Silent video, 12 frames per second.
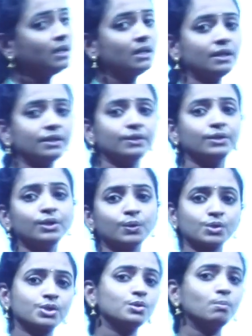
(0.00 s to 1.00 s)
are
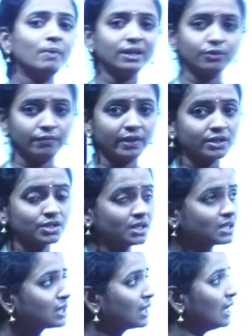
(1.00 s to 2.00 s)
used to manufacture,
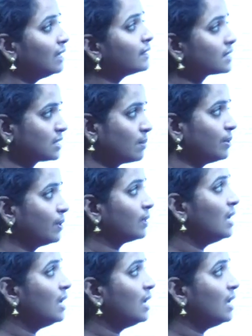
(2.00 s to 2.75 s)
sell, distribute.